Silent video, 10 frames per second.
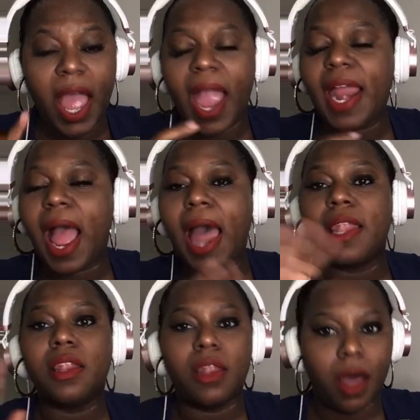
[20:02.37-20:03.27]
and I
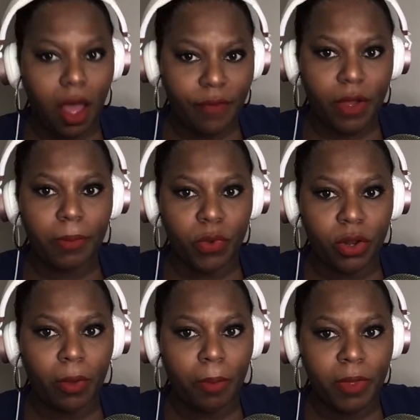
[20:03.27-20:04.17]
love
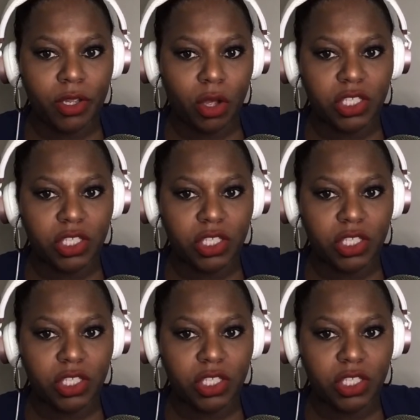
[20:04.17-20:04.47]
Emilio